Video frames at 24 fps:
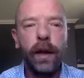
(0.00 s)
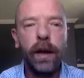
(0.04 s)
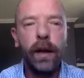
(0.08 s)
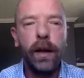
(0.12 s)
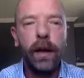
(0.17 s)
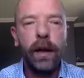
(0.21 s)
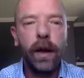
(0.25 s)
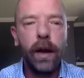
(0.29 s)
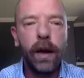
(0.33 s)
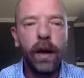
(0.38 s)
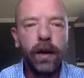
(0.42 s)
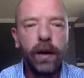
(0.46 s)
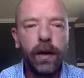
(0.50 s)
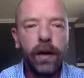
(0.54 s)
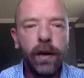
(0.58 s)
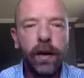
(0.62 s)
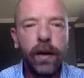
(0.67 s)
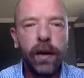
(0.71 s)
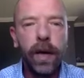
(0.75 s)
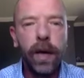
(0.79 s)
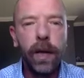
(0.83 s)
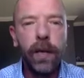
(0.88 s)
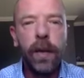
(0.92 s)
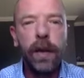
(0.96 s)
on 100
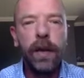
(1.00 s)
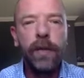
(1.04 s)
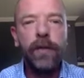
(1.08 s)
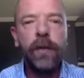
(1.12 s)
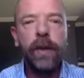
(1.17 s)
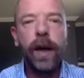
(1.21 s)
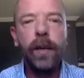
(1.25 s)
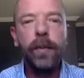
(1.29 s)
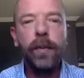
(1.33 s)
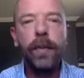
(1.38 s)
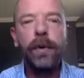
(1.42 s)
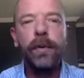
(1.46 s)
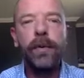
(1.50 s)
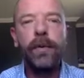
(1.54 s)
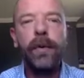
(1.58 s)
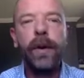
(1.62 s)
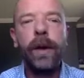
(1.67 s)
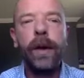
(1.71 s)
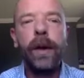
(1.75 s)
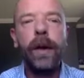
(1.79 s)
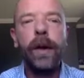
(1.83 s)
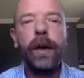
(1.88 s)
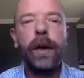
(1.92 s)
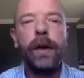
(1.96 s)
leukemia
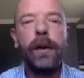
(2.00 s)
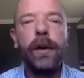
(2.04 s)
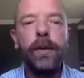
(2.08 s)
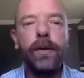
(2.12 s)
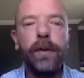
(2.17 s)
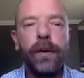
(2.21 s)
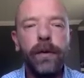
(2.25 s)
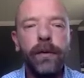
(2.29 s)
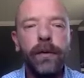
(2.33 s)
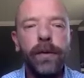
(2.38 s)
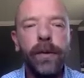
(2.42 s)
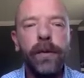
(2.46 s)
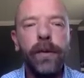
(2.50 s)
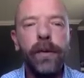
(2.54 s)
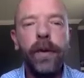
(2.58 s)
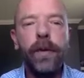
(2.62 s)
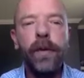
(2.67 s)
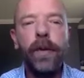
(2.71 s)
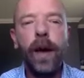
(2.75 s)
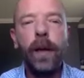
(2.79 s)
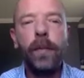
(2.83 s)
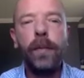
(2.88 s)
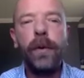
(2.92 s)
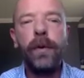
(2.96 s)
samples and also on 50
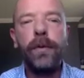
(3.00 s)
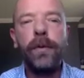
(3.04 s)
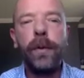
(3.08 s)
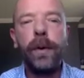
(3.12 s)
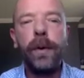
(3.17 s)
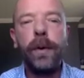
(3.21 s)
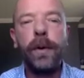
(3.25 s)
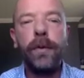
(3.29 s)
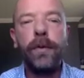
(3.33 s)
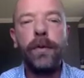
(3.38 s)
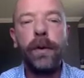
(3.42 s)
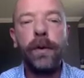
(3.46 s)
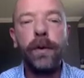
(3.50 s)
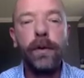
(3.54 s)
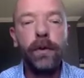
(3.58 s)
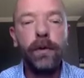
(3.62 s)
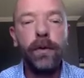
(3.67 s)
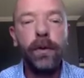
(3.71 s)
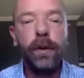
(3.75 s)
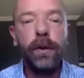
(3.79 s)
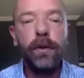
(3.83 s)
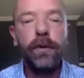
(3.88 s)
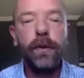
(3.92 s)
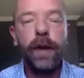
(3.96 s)
samples with
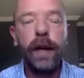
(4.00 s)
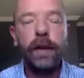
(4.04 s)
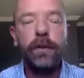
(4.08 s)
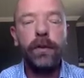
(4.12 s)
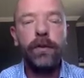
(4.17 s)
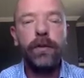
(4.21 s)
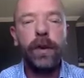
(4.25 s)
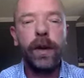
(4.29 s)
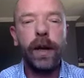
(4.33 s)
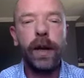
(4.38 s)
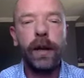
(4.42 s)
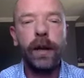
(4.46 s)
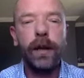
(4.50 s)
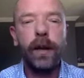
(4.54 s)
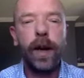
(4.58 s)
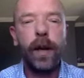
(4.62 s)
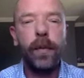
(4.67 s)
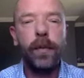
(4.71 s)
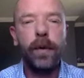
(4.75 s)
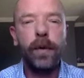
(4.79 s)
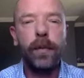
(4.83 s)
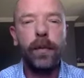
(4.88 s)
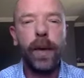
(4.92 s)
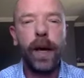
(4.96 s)
constitutional cytogenetic
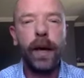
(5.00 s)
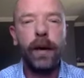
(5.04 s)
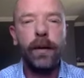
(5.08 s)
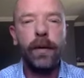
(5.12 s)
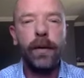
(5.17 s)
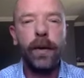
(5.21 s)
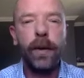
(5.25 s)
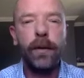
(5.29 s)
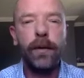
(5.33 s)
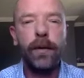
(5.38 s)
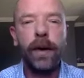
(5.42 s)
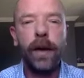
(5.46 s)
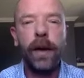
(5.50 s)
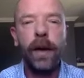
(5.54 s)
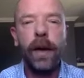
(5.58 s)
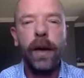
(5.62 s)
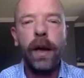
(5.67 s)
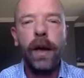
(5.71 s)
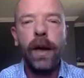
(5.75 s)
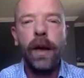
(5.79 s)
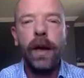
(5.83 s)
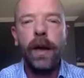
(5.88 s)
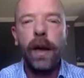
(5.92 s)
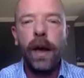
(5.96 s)
abnormalities.
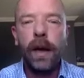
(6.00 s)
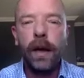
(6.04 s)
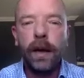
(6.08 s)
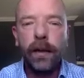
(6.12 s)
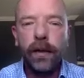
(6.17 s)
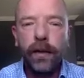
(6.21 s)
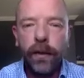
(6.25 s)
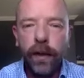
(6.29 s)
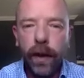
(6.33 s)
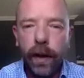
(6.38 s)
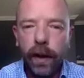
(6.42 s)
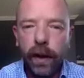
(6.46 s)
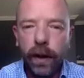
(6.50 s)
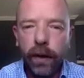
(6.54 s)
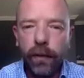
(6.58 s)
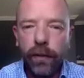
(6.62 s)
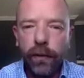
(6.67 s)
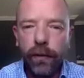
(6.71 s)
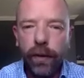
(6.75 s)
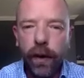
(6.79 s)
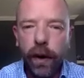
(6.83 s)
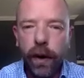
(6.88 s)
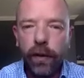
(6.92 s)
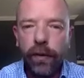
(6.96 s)
And that study is
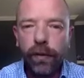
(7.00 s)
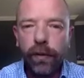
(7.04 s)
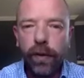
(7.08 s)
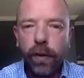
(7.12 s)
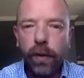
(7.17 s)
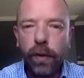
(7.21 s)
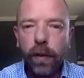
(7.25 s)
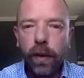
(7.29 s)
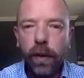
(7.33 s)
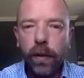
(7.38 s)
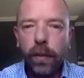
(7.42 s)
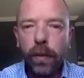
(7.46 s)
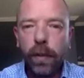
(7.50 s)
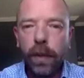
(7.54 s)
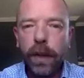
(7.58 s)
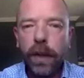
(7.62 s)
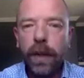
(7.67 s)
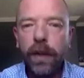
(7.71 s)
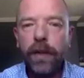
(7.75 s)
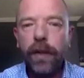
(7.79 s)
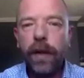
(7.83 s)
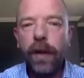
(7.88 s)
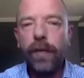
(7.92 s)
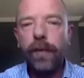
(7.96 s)
far from
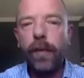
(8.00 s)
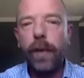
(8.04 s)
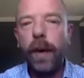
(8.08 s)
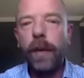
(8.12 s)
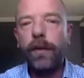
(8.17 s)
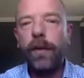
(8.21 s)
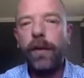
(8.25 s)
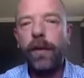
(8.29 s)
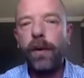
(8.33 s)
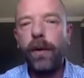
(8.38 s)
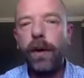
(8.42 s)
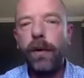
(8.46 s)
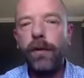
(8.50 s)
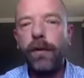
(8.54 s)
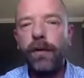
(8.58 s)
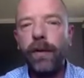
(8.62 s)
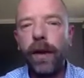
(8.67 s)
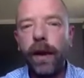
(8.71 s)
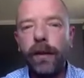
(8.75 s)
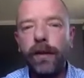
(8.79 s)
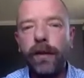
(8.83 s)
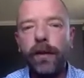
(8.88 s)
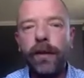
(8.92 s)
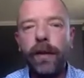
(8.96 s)
complete. They have about
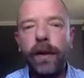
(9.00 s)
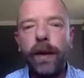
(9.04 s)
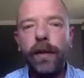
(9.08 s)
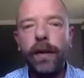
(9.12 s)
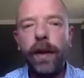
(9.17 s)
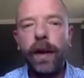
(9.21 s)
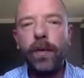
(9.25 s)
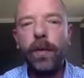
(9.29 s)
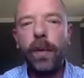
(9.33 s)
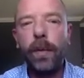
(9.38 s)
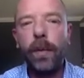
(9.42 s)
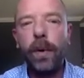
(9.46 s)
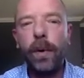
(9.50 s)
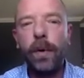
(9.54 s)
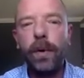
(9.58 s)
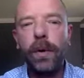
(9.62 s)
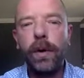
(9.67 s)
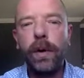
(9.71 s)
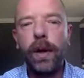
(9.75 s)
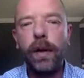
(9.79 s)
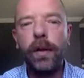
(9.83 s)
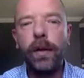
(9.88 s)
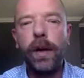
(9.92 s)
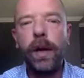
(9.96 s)
36 that they
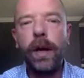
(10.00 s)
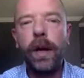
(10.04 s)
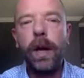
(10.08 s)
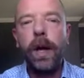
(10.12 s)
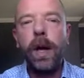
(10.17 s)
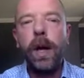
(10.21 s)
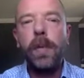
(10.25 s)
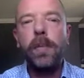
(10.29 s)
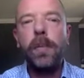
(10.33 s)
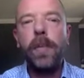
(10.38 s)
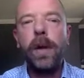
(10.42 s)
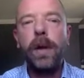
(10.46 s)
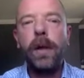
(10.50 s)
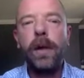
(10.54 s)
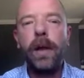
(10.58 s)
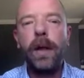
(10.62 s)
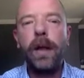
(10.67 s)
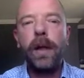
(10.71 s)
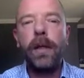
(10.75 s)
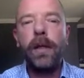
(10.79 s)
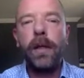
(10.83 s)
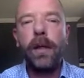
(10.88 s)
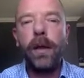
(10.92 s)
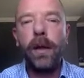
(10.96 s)
reported on. But
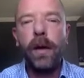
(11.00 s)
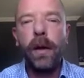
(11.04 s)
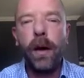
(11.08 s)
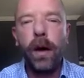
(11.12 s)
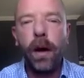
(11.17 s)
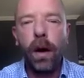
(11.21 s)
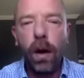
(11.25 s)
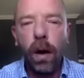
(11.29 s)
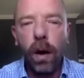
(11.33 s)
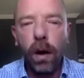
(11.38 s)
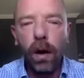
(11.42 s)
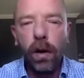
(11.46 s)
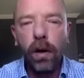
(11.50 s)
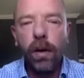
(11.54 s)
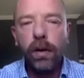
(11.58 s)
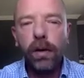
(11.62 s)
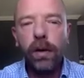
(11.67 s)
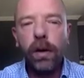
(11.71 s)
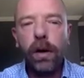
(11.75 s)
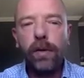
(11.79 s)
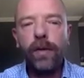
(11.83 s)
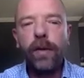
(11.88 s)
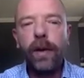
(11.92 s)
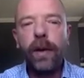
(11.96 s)
in
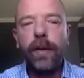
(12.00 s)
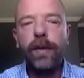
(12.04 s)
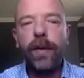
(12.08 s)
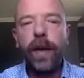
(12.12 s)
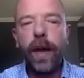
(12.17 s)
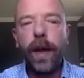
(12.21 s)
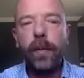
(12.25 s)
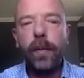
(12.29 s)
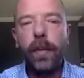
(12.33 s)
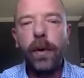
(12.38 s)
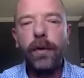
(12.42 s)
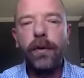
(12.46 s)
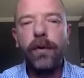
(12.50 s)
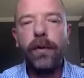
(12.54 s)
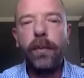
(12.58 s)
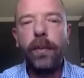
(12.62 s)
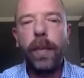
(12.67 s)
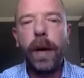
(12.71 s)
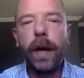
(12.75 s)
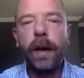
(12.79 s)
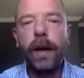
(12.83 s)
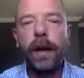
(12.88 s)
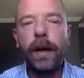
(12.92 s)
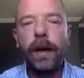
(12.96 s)
all of these samples,
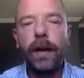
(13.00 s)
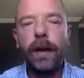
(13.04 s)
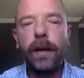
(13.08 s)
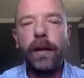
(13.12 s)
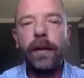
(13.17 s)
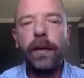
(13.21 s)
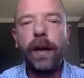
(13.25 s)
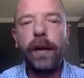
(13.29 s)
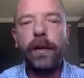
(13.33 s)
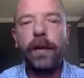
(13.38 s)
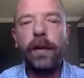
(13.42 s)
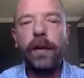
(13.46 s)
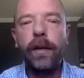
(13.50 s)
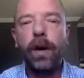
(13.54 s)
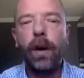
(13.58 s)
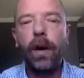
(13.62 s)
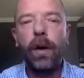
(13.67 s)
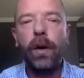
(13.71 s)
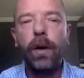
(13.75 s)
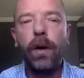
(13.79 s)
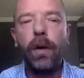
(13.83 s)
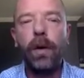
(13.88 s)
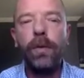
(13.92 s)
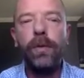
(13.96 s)
Bionano detected
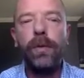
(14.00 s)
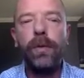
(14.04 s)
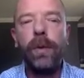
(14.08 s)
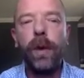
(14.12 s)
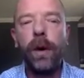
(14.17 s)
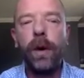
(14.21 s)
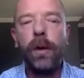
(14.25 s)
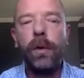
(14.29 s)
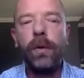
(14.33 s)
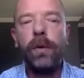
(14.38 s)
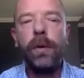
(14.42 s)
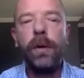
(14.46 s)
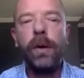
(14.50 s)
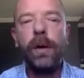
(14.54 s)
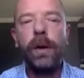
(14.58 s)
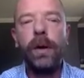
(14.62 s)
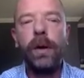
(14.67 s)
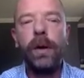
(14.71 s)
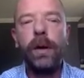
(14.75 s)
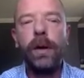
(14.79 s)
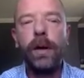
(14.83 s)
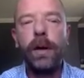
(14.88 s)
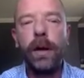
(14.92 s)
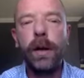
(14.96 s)
all known
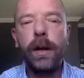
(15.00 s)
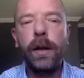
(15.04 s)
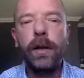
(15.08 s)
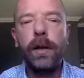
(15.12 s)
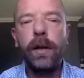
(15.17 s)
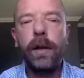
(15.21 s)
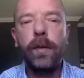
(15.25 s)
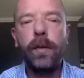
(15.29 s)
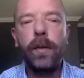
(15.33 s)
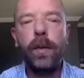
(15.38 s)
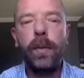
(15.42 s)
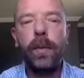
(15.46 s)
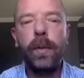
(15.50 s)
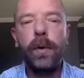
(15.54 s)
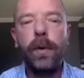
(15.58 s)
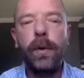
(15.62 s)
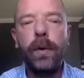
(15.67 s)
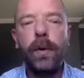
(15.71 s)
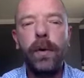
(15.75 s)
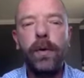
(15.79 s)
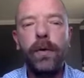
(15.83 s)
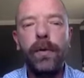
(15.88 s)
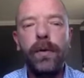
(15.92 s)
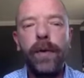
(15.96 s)
clinically
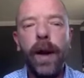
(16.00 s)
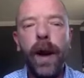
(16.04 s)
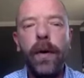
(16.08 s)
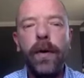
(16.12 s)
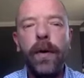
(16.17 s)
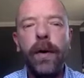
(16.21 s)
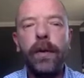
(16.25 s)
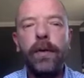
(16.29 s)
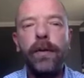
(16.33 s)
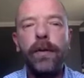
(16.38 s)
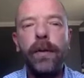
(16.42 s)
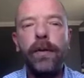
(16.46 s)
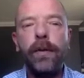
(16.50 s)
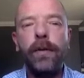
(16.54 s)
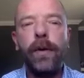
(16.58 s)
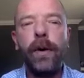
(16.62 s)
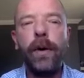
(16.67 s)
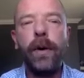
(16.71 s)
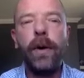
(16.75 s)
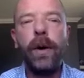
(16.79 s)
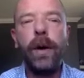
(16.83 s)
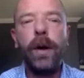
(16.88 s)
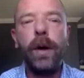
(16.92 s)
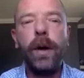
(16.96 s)
reported variants. And
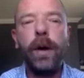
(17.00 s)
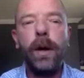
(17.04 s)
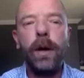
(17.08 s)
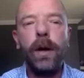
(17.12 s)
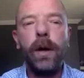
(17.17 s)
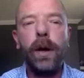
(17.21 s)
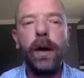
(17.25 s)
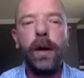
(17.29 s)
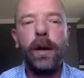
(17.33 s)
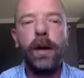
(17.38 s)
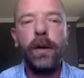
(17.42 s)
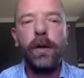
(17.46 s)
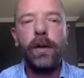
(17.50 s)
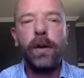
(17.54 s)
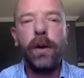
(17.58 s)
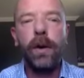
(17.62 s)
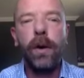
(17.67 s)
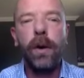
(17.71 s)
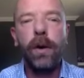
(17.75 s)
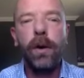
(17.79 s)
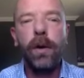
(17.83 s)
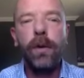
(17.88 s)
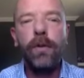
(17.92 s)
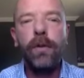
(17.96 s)
so Dr.
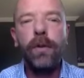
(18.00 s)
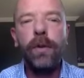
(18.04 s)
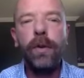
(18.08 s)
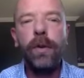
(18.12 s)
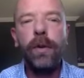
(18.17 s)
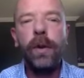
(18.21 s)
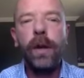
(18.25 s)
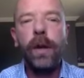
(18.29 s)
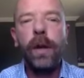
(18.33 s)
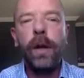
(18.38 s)
Huygen,